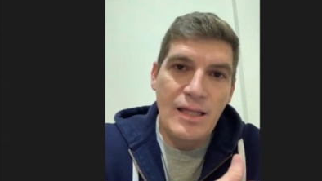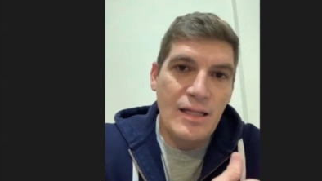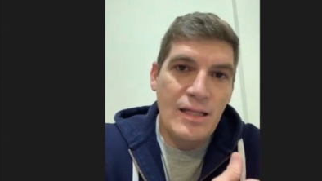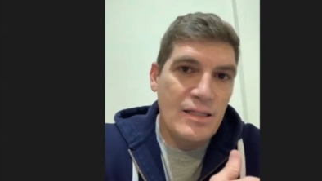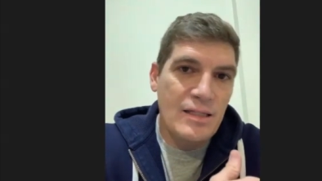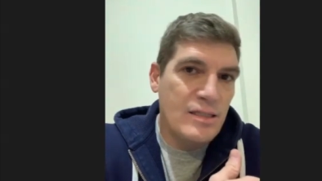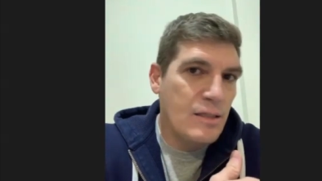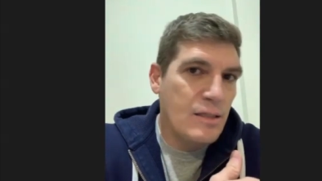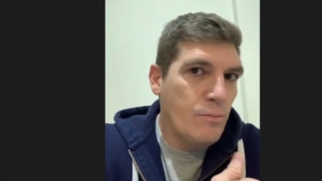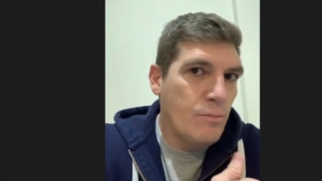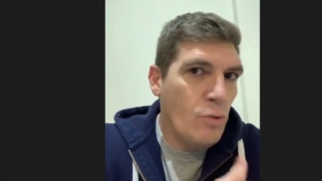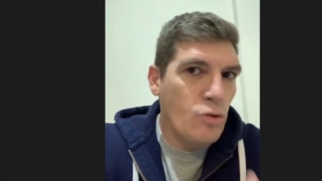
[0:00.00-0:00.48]

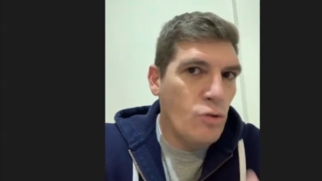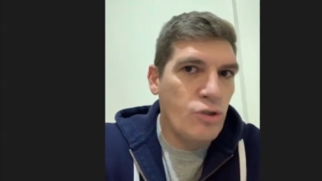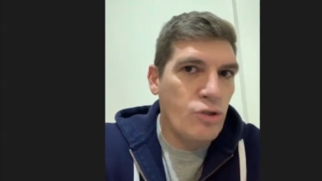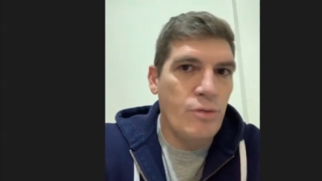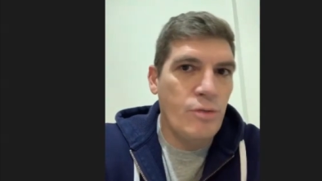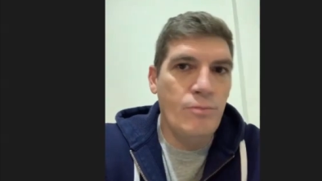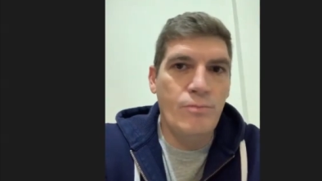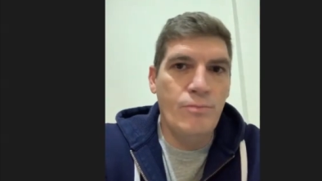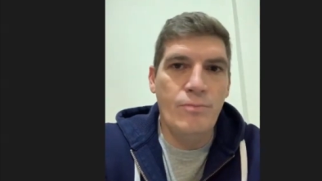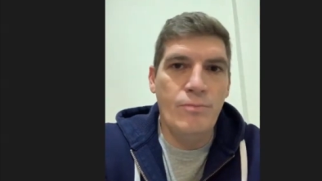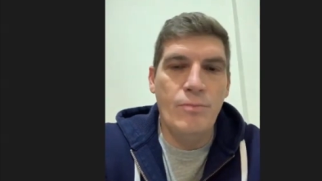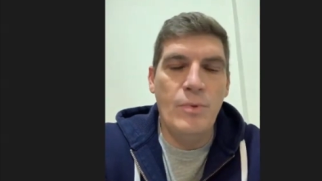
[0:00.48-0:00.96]
it's the most
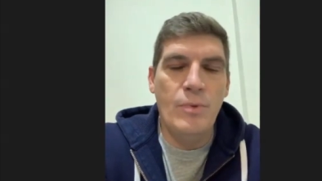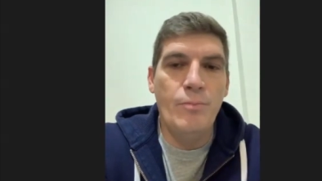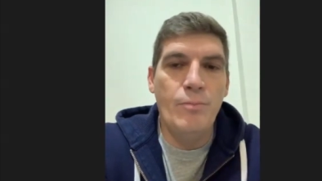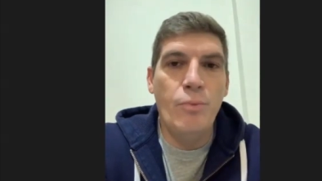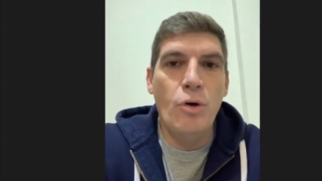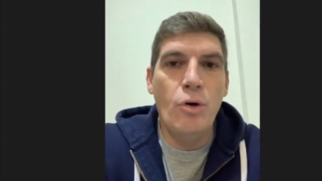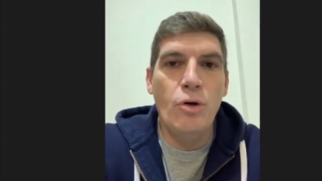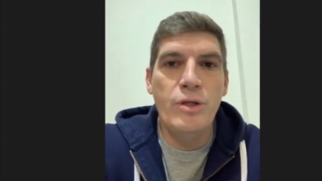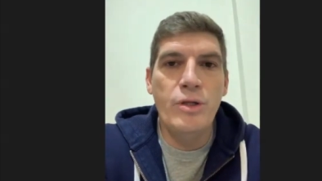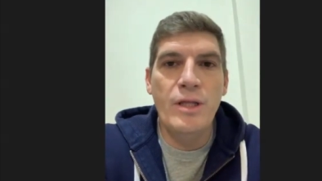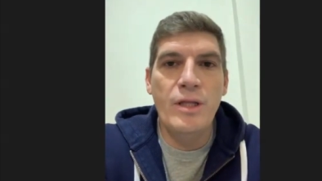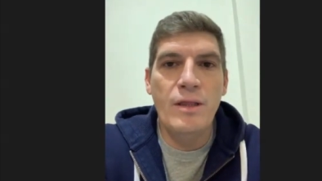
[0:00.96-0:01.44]

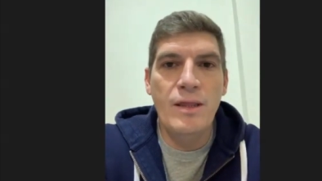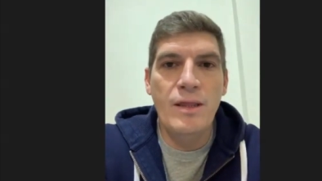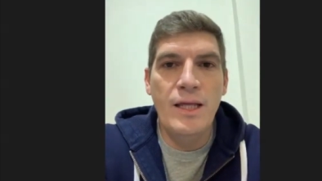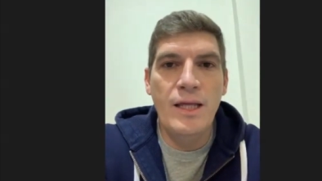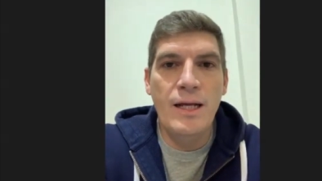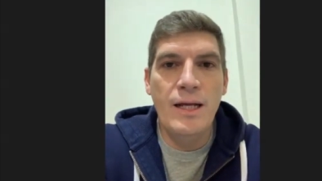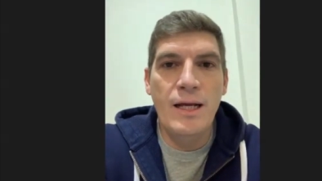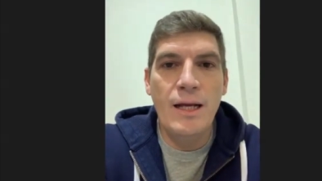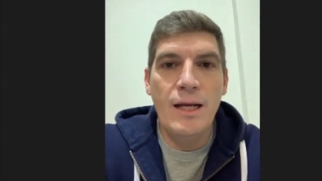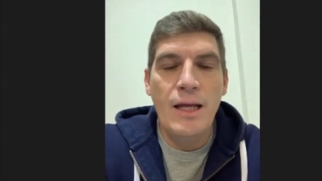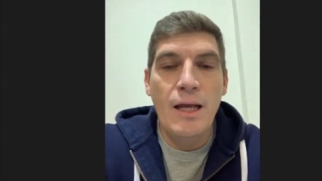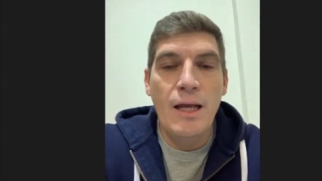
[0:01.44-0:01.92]
important
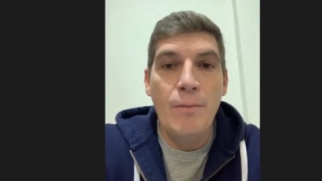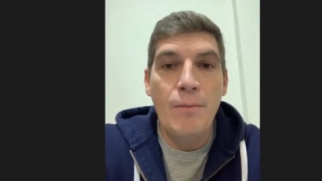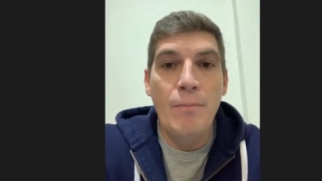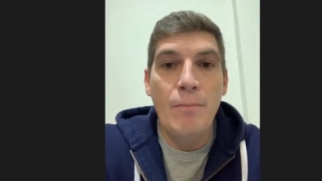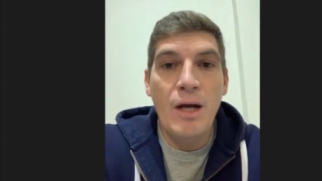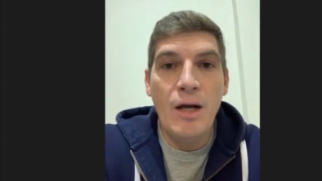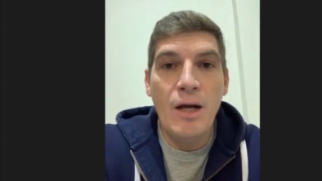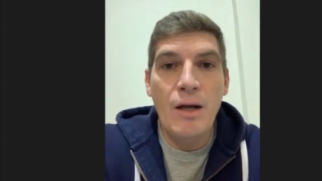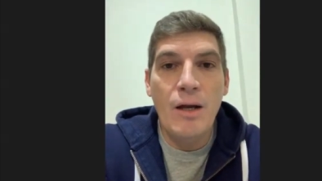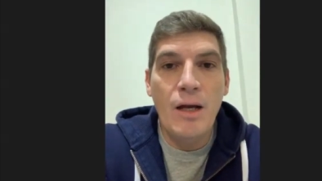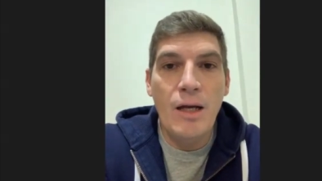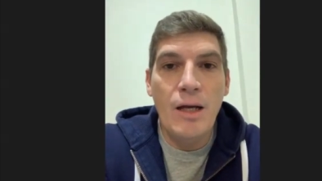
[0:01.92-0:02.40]
thing
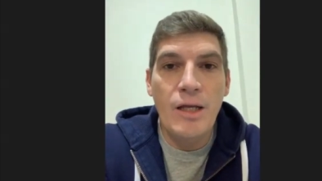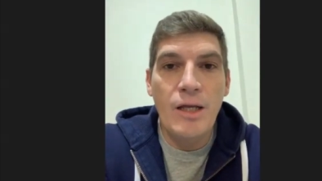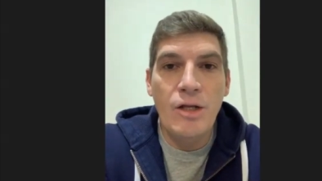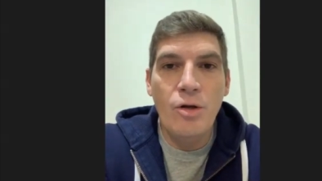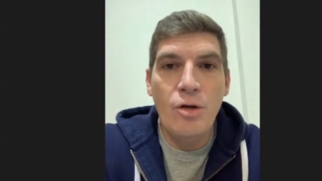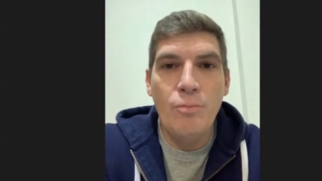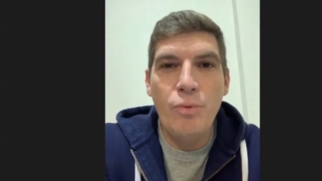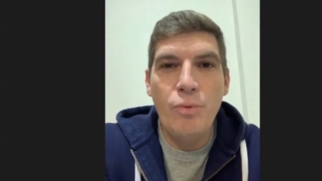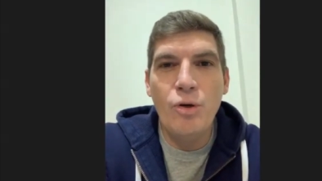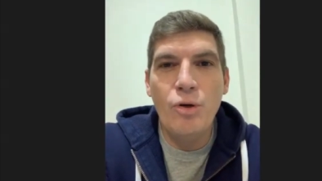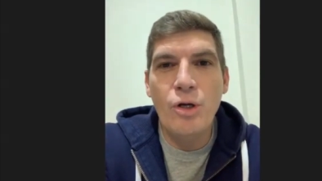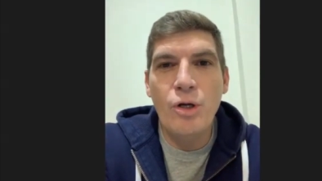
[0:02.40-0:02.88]
my uh, you
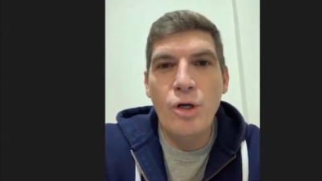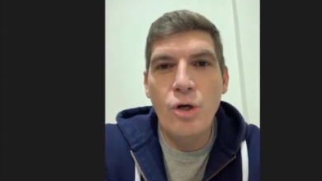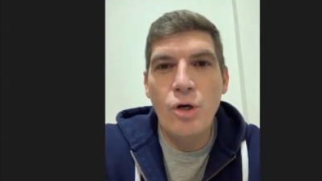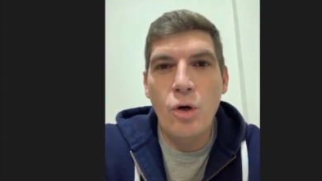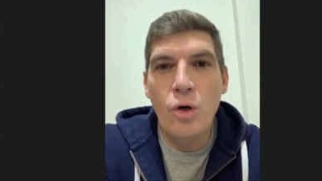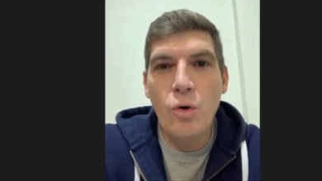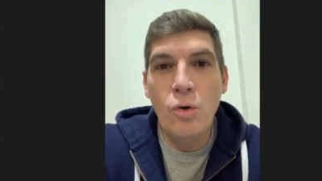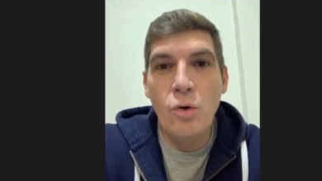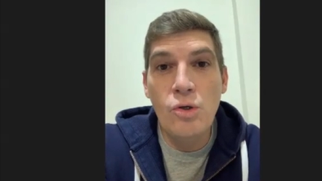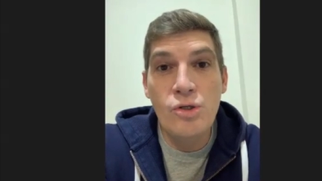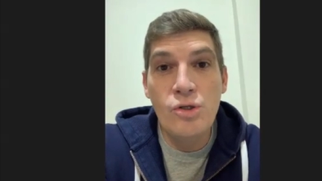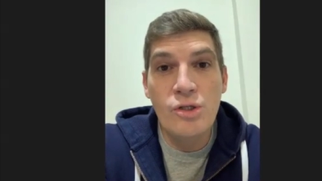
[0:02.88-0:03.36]
know putting
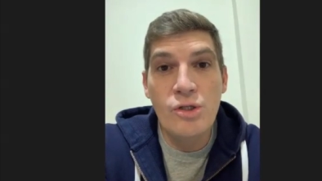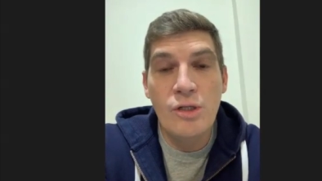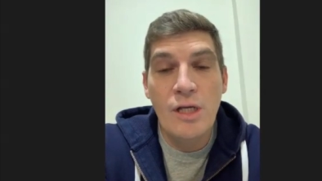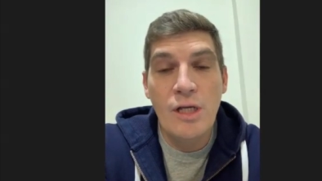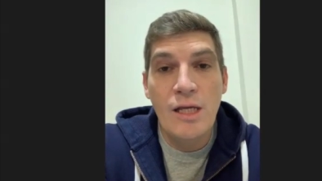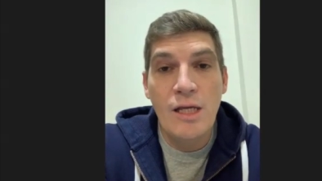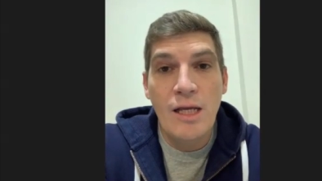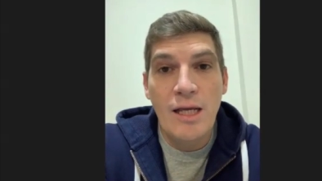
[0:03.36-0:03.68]
goals